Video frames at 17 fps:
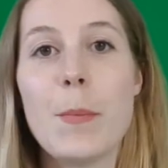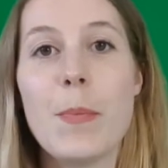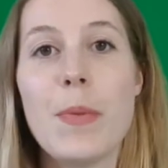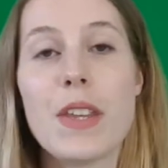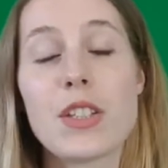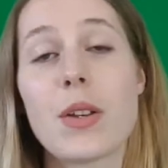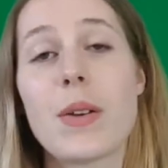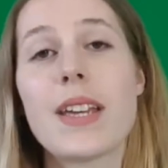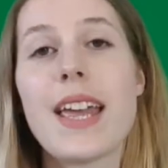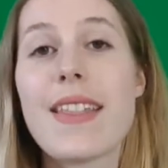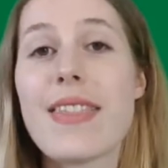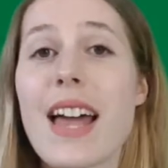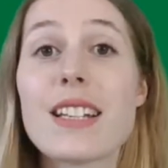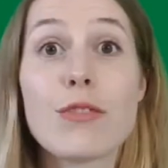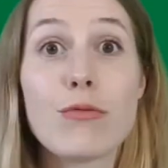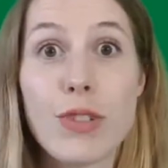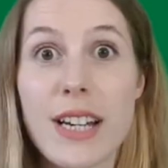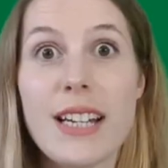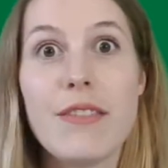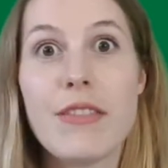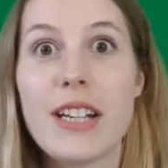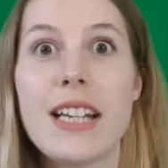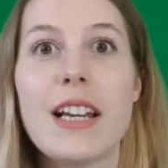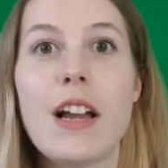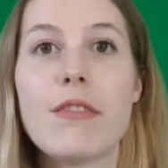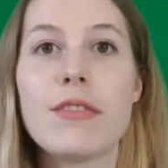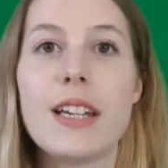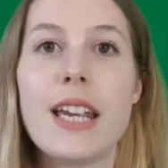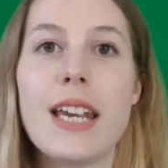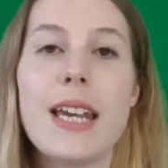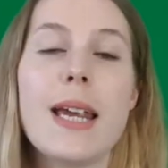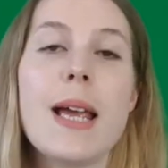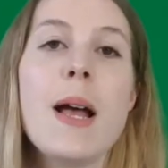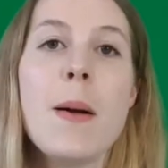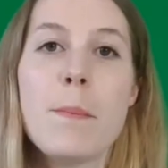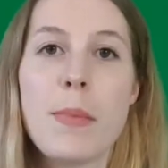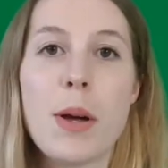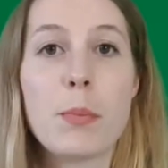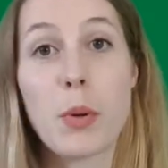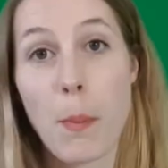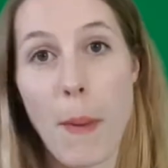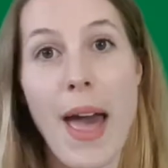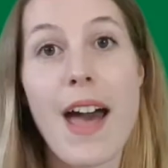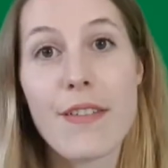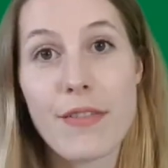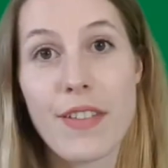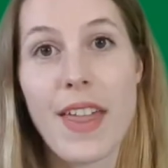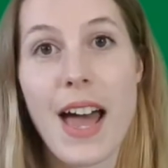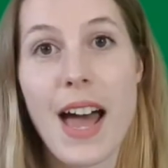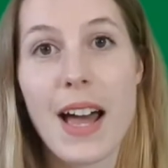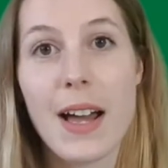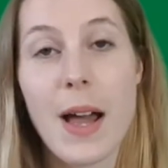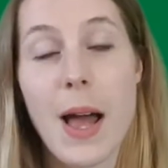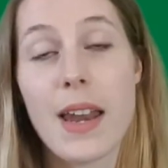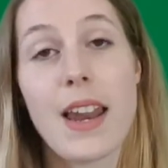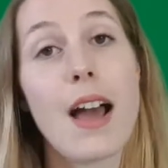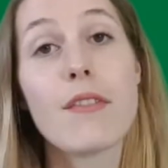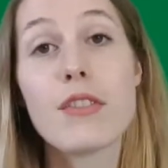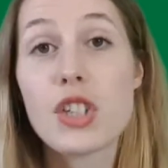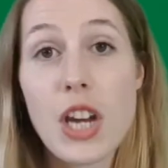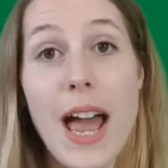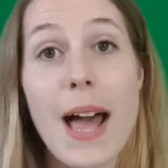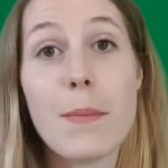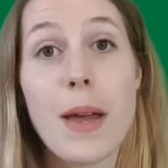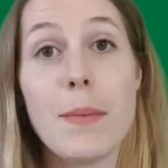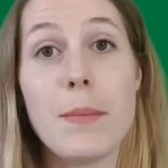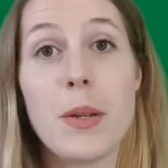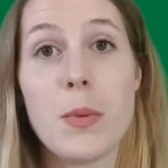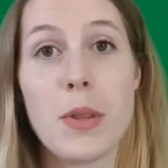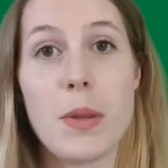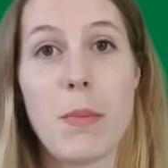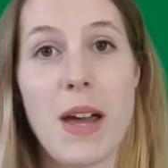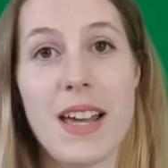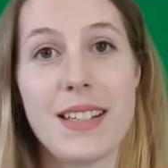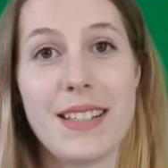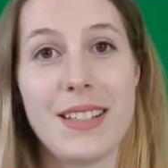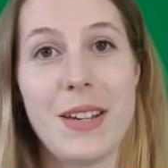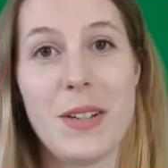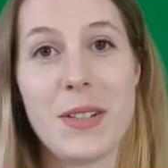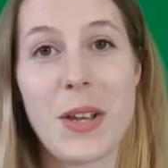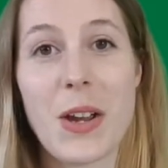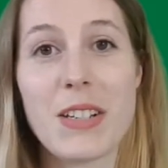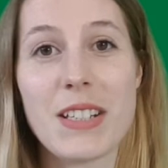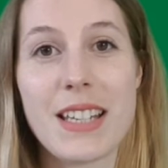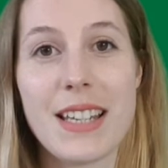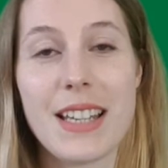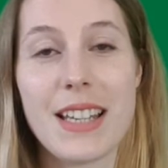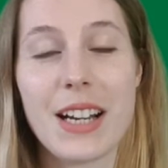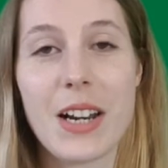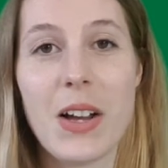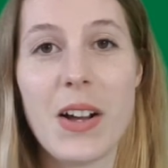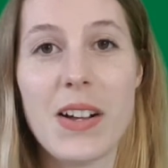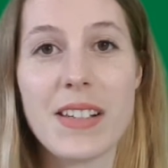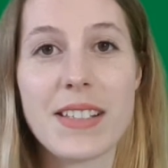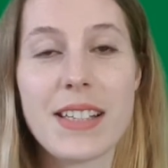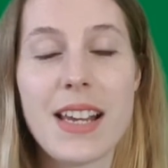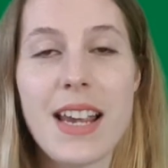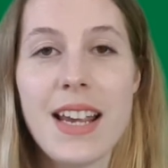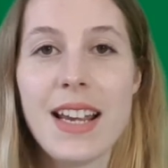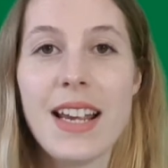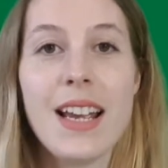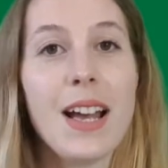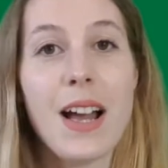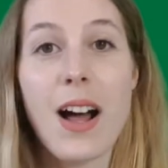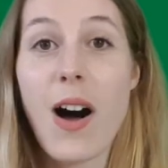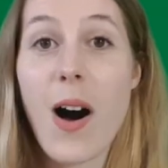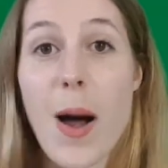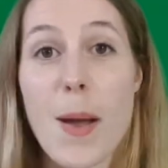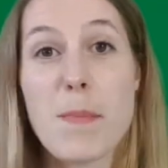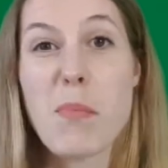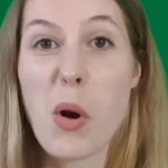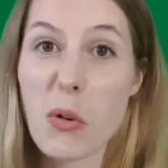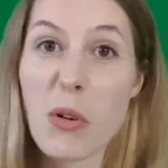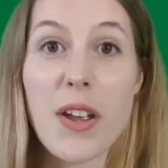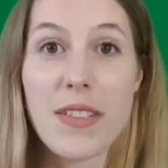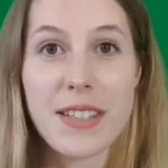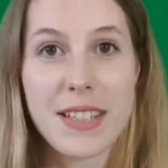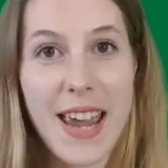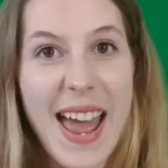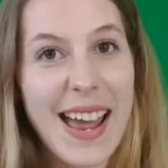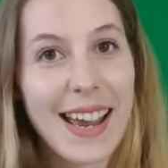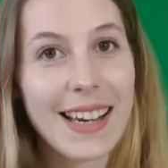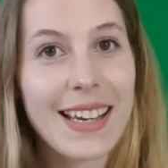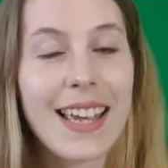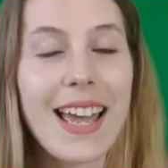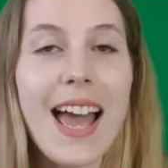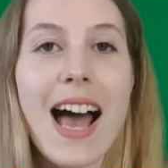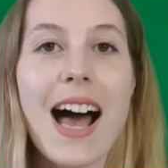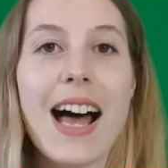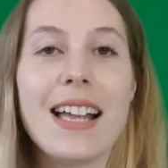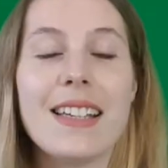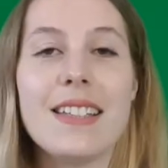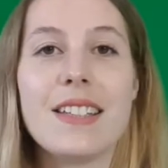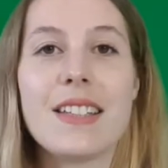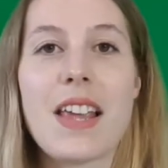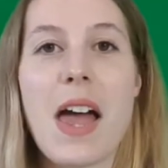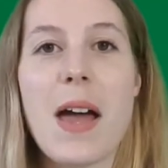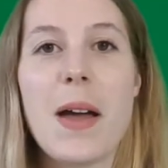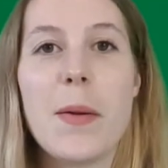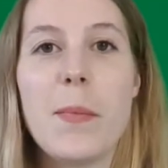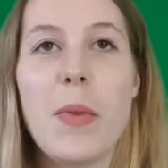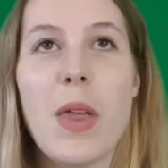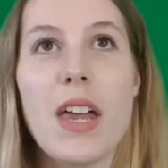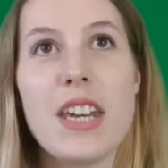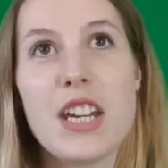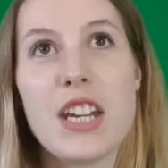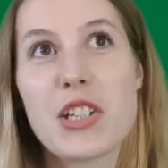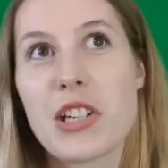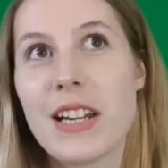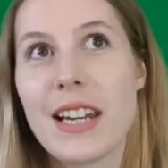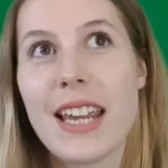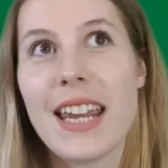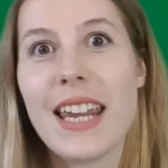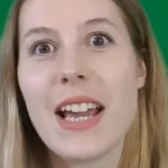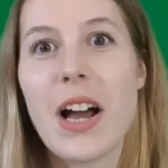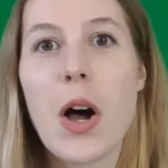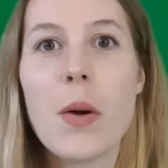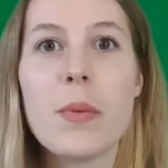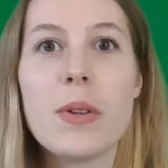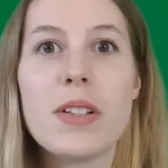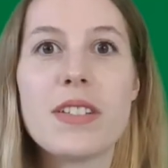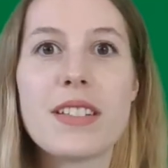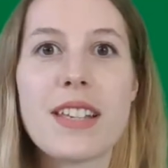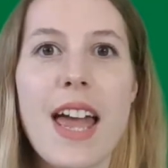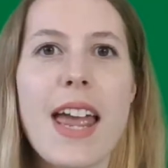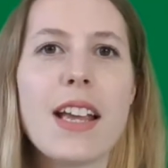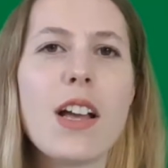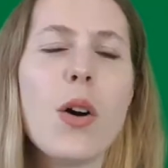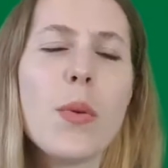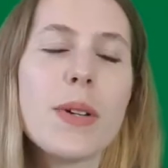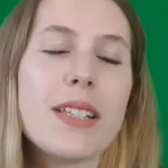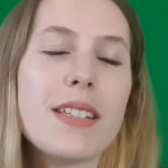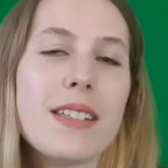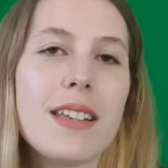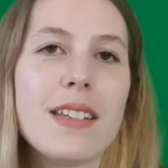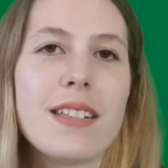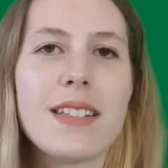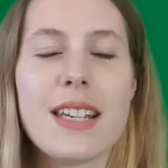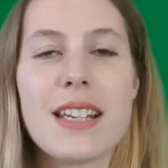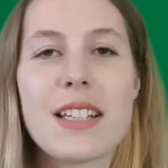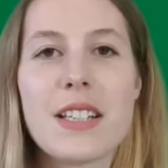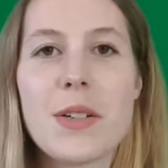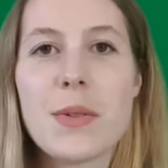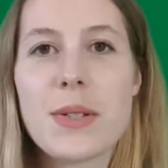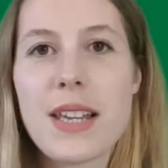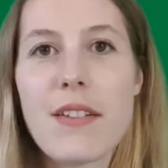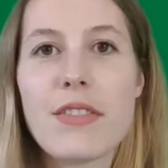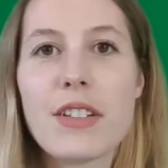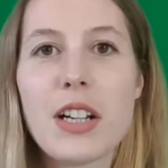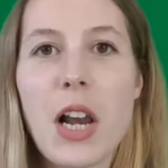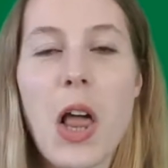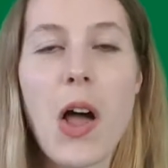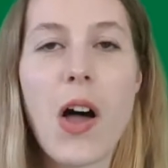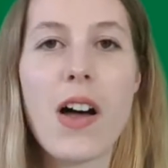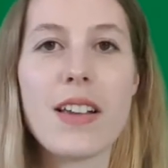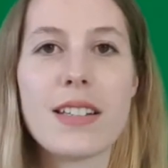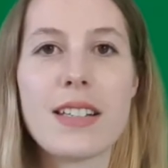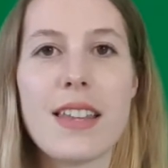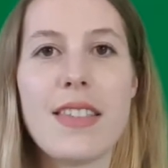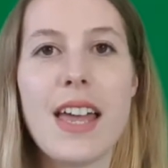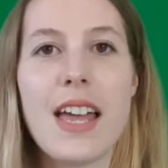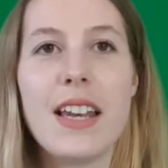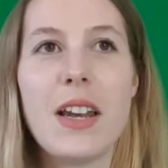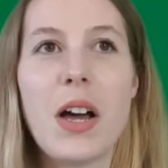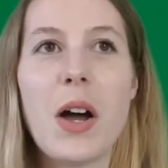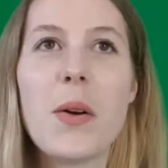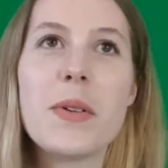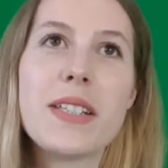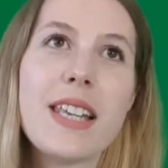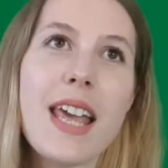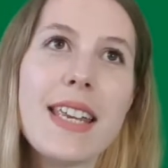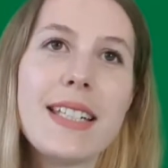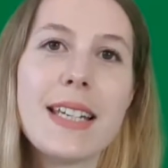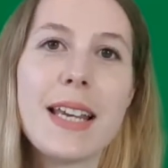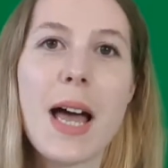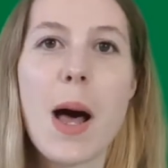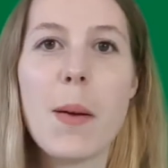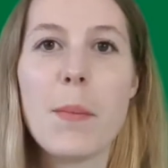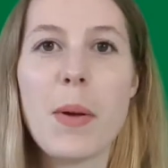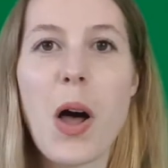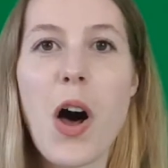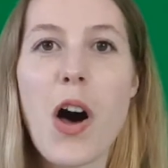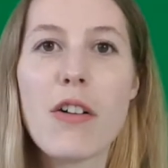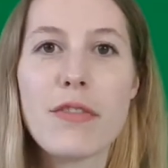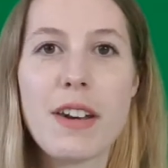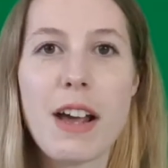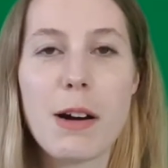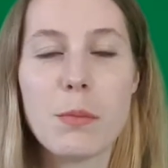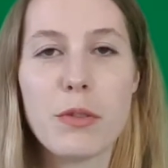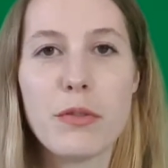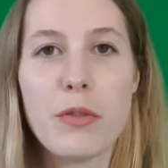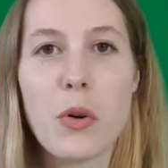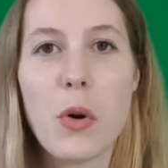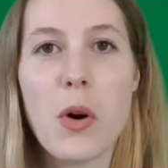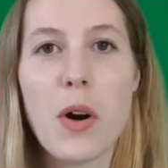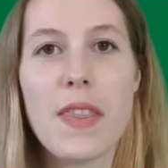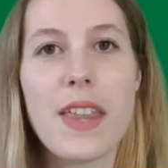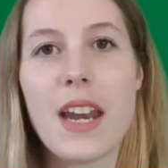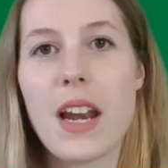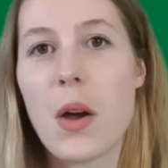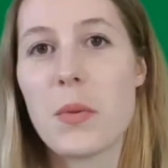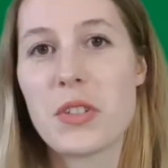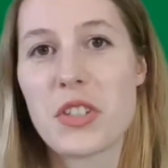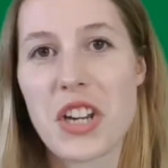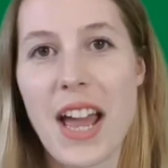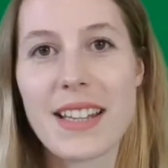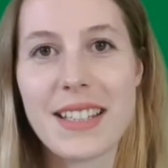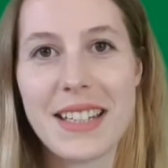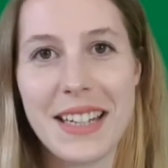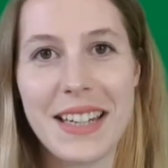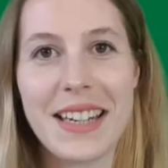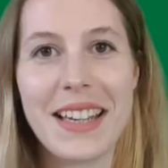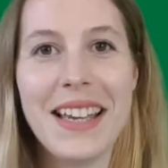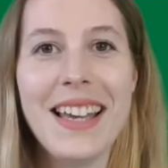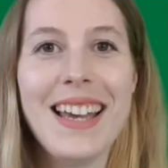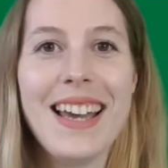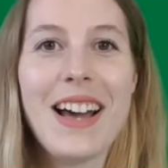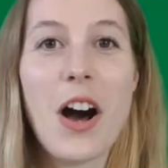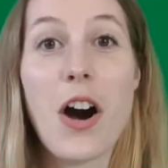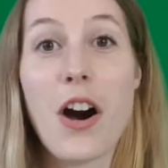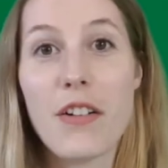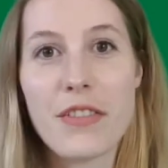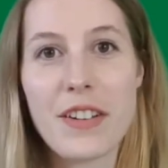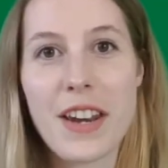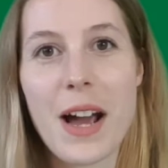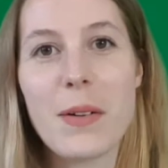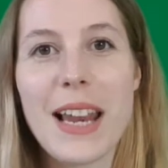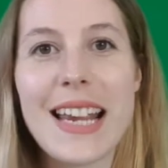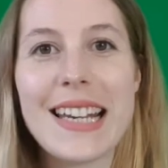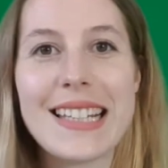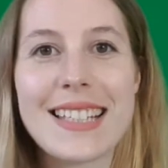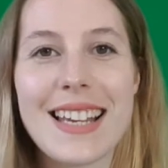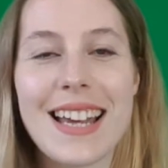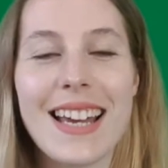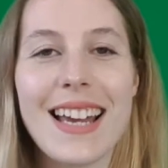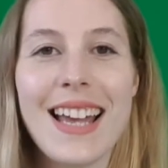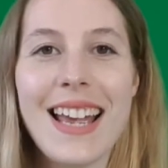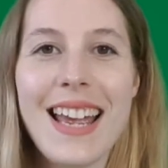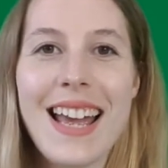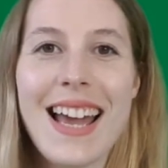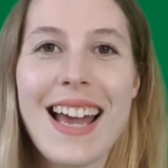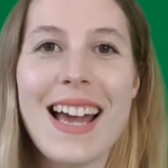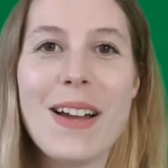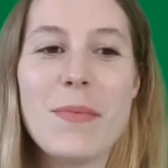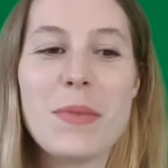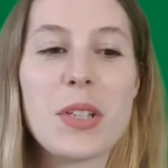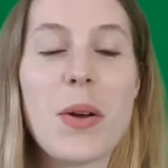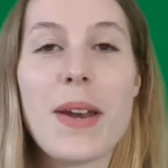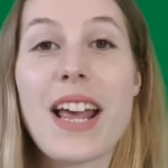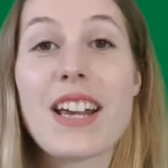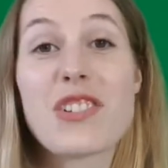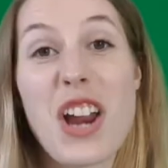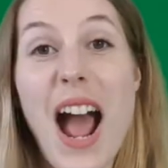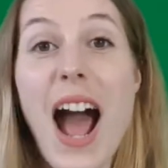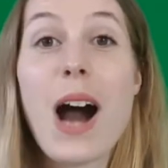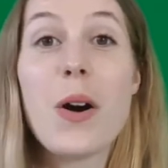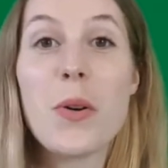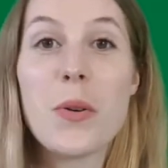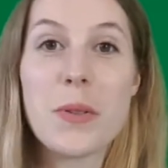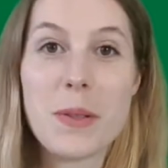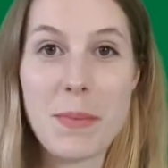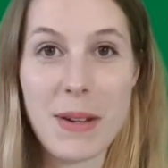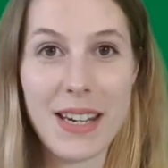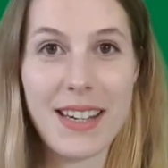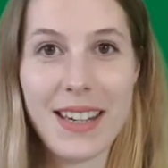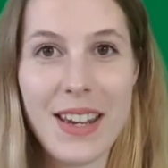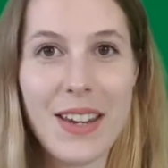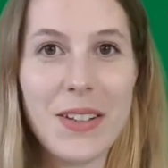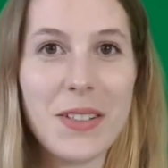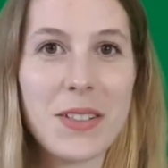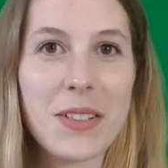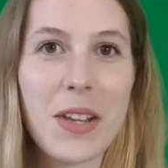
So again, that's really, really lovely, but prepare for that and have a chat maybe with the person who's hosting the class. I borrow the tech, and initially I was saying, oh, it's a 6 till 7 class, and then I was setting up half an hour before, and then I was chatting half an hour later. So an extra hour was being used.